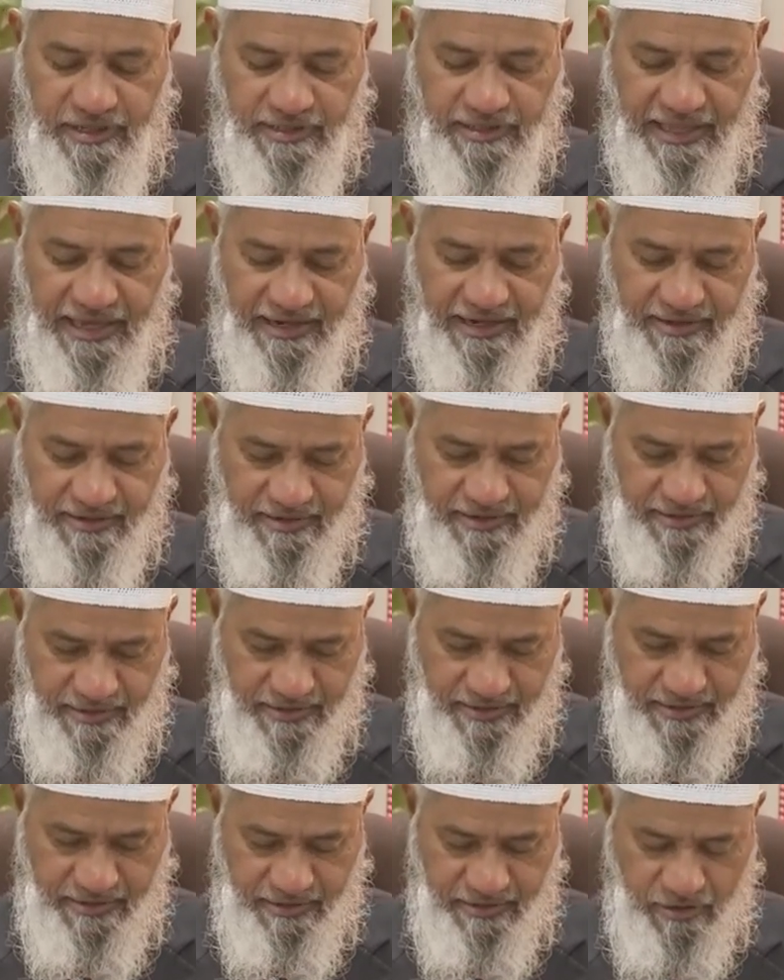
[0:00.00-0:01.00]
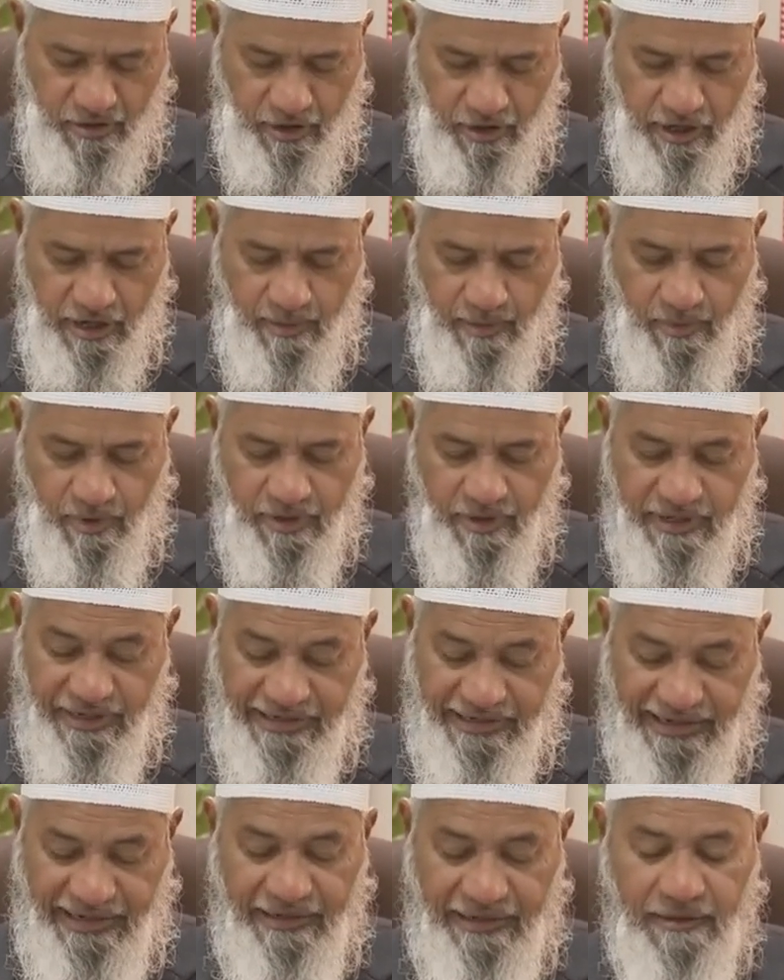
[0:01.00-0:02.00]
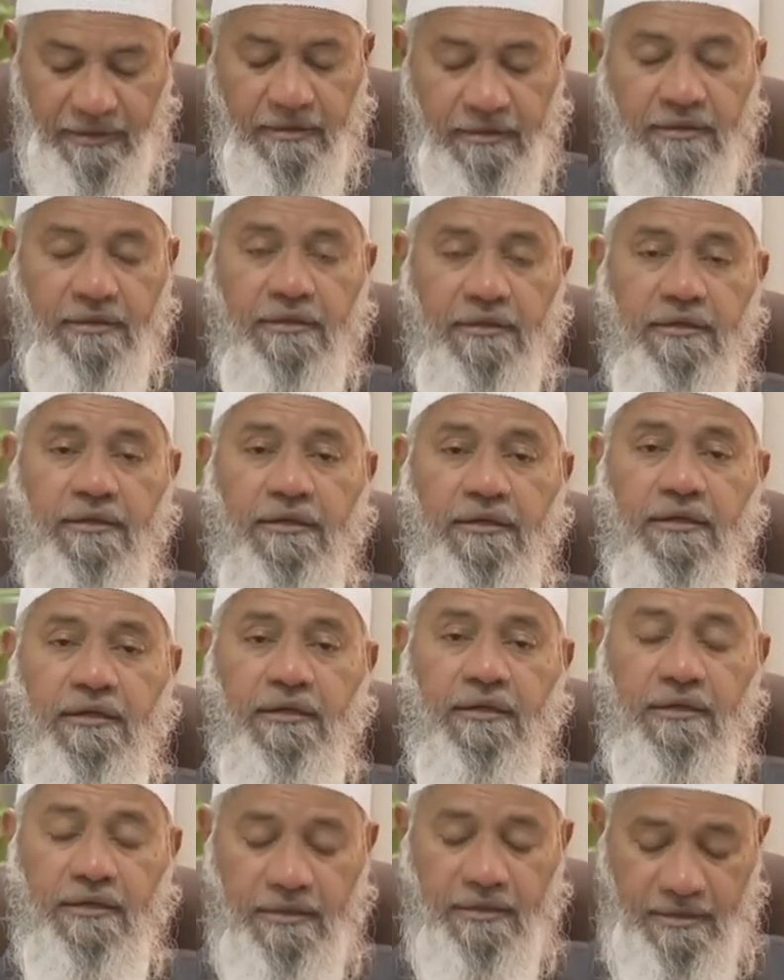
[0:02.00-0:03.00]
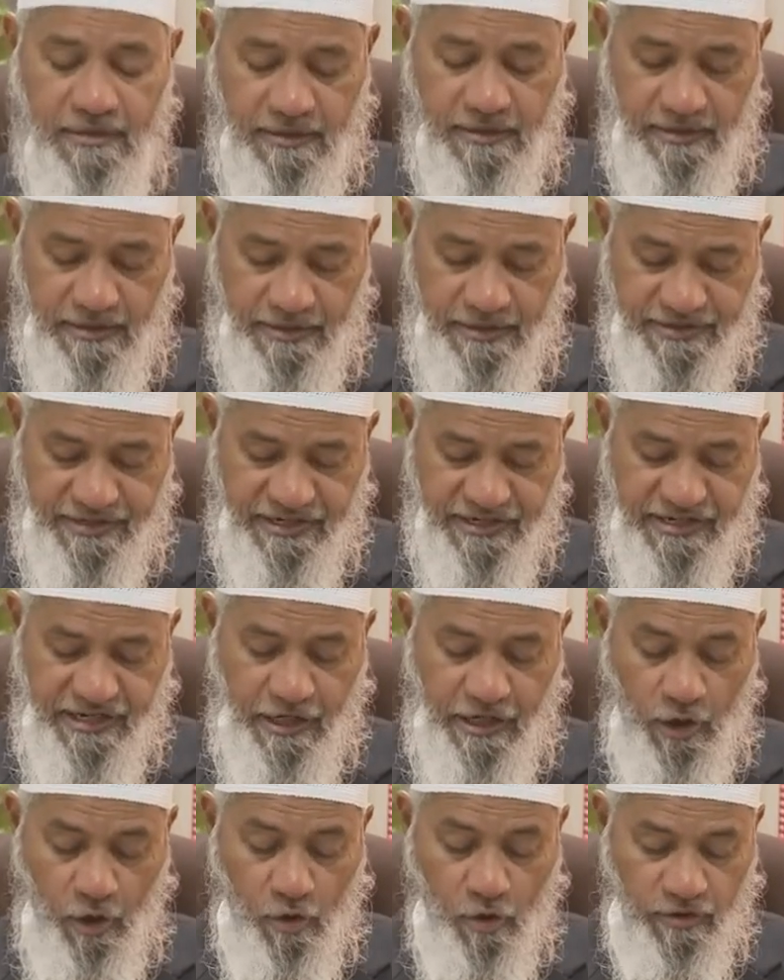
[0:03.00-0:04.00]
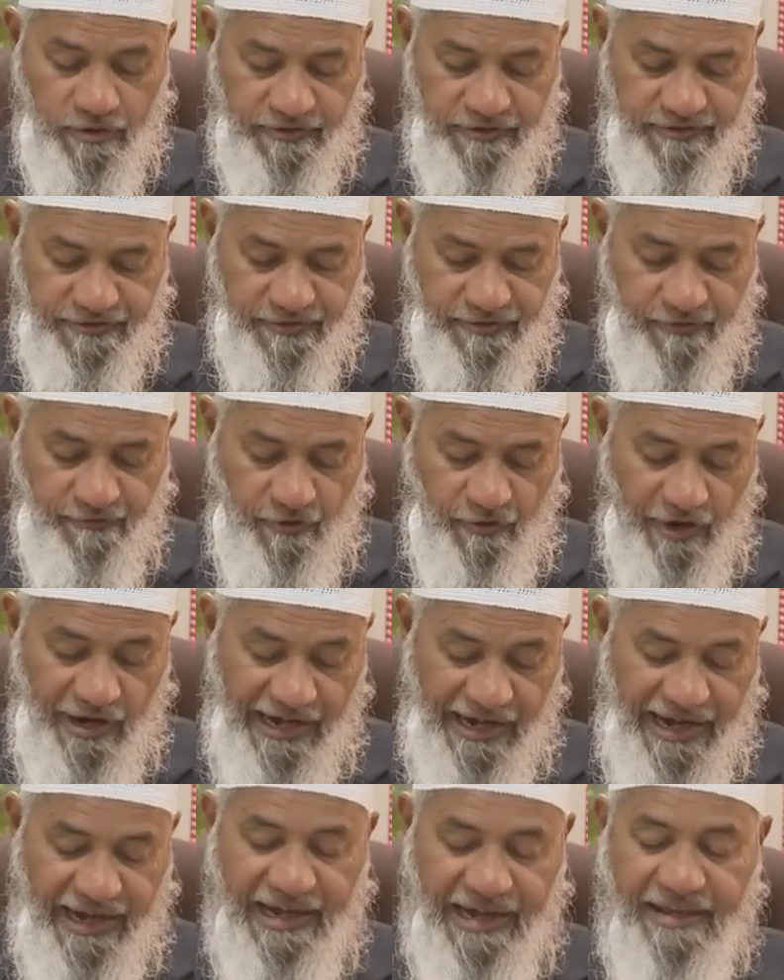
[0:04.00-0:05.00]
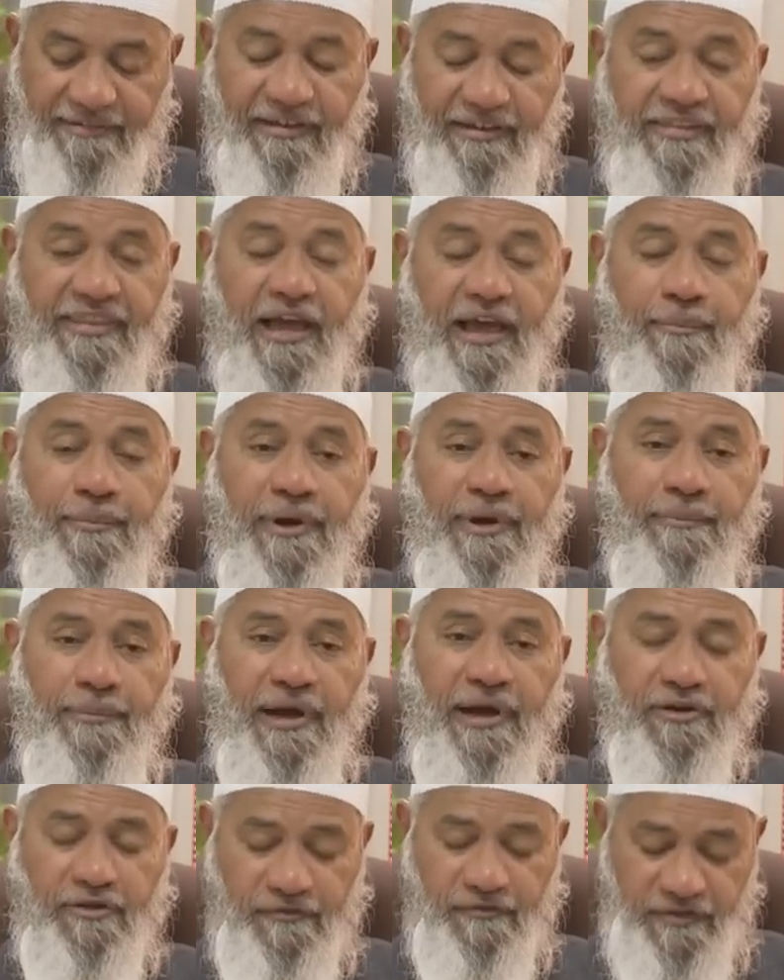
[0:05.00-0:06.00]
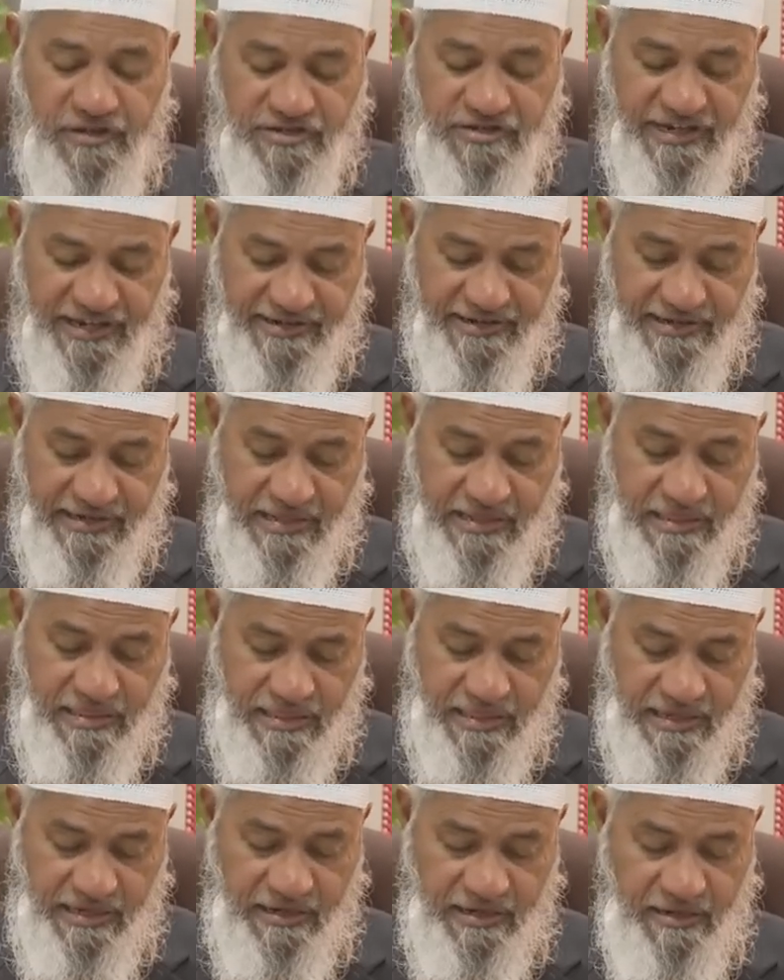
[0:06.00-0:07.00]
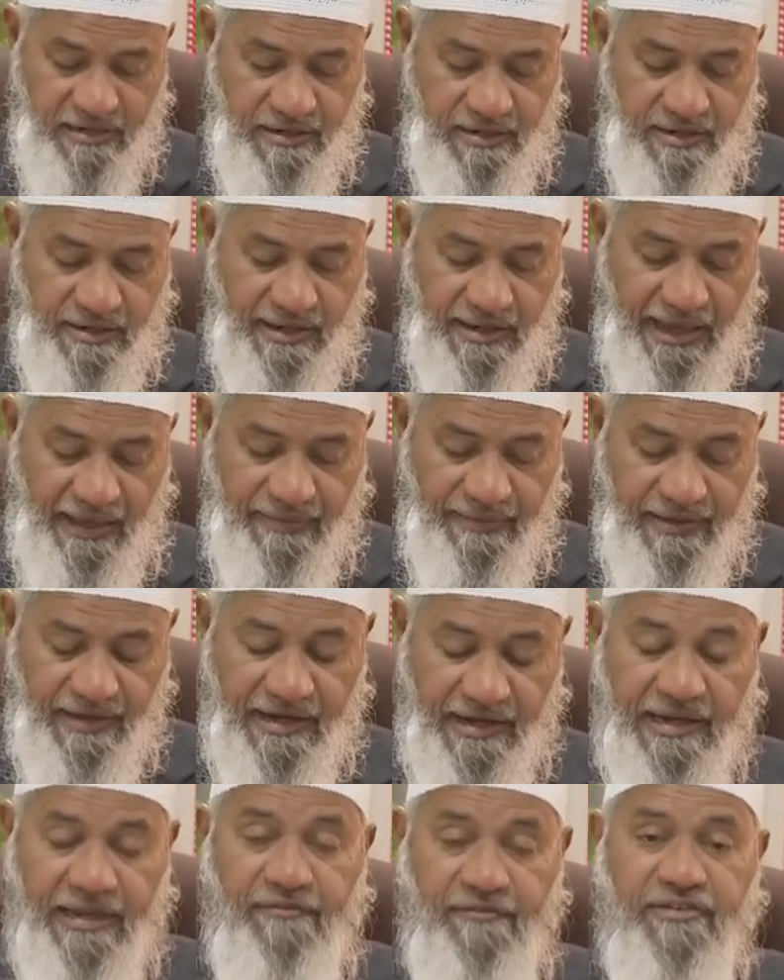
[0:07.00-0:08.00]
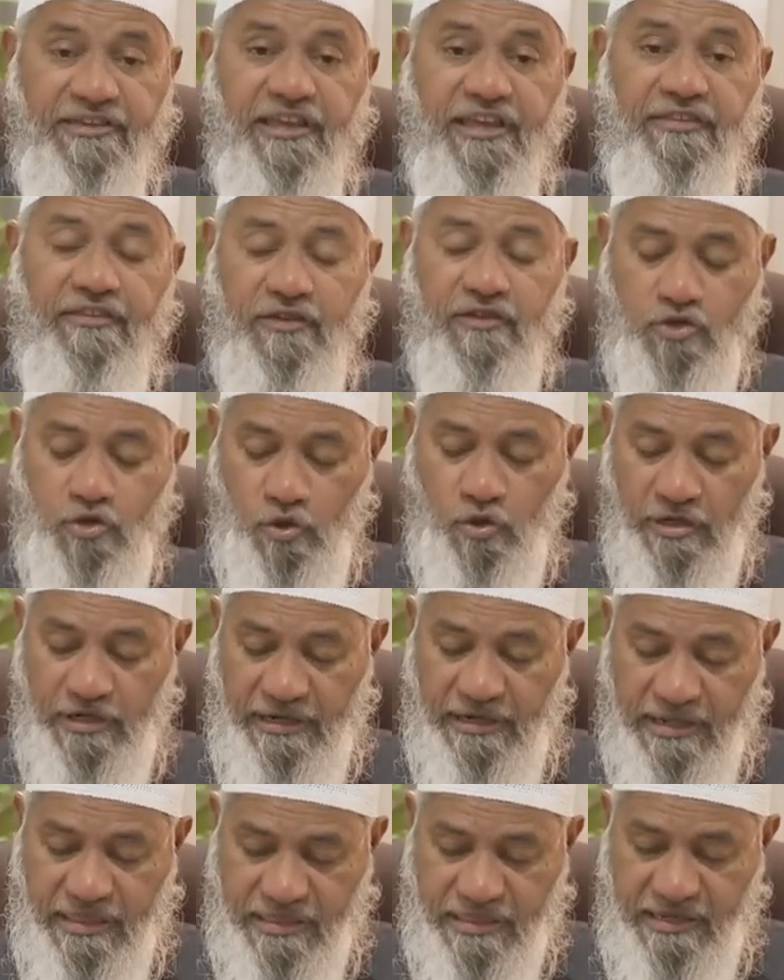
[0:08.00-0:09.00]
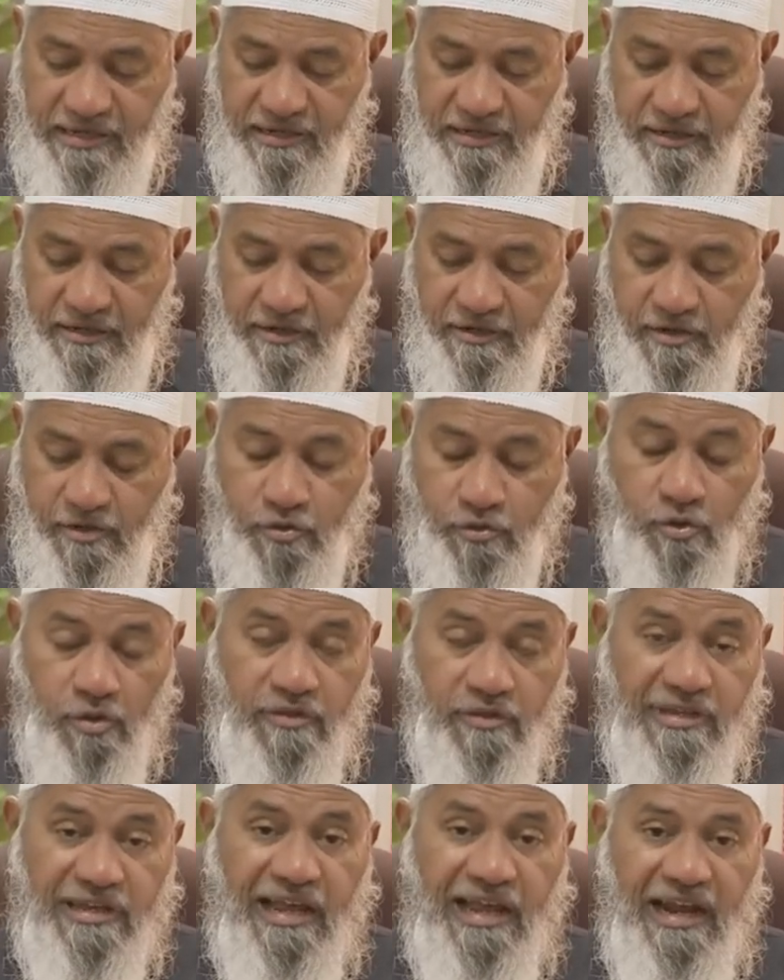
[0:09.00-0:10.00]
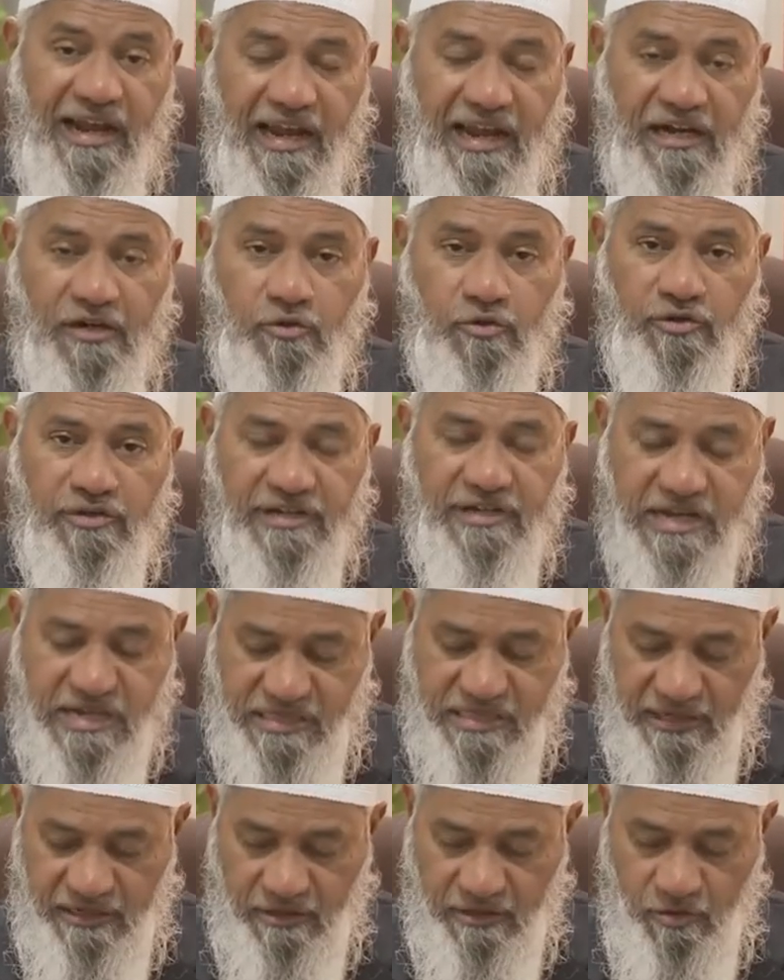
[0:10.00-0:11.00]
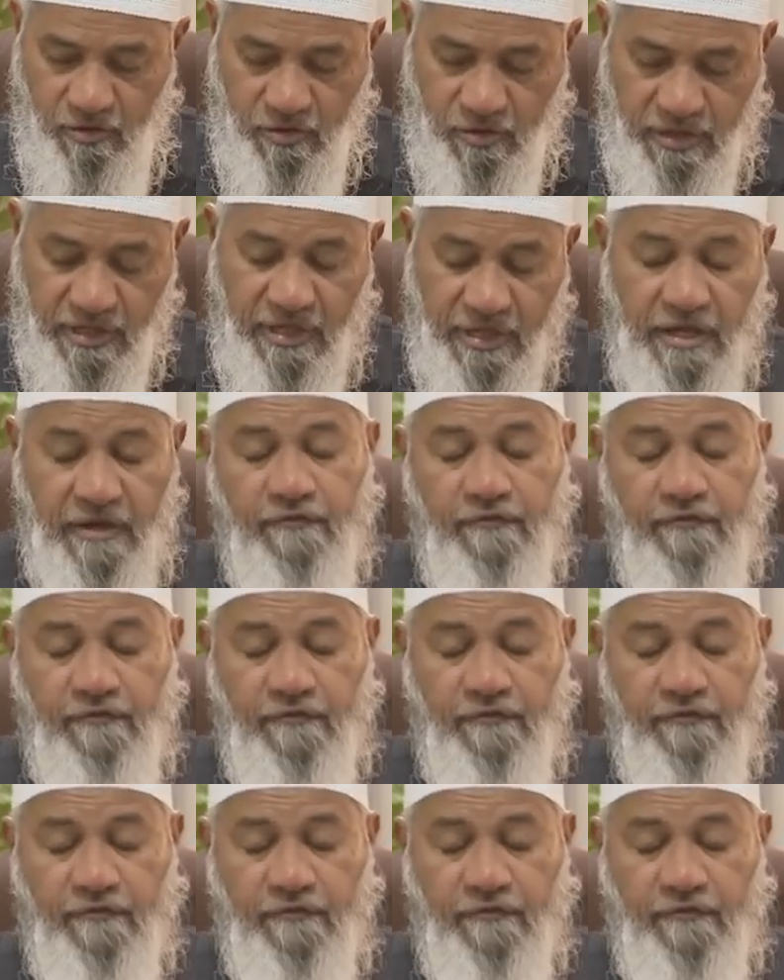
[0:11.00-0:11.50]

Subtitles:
is that talking about a tailor stitching clothes for a lady where the upper part of the chest is seen and the cleavage and the shoulder is seen, so is it halal to stitch such clothes?